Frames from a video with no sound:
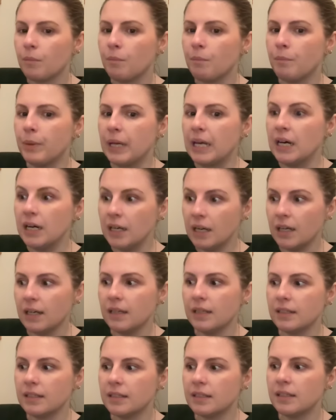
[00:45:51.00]

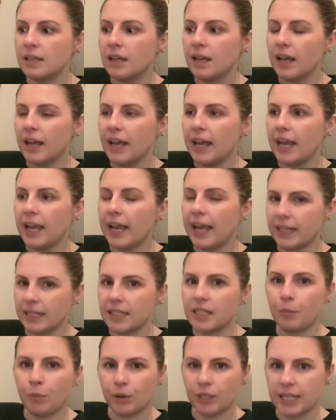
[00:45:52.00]
because it's
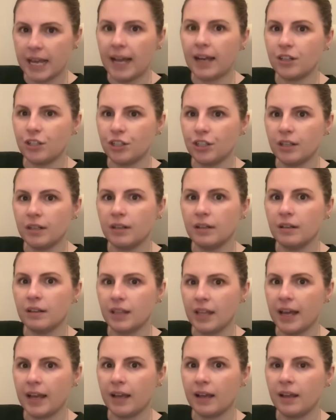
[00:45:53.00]
a protection
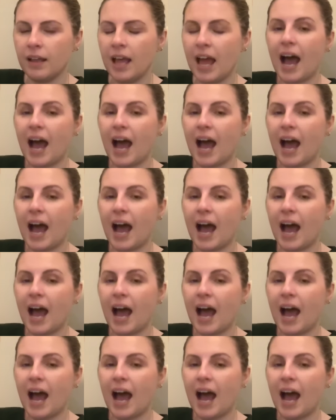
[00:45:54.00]
thing.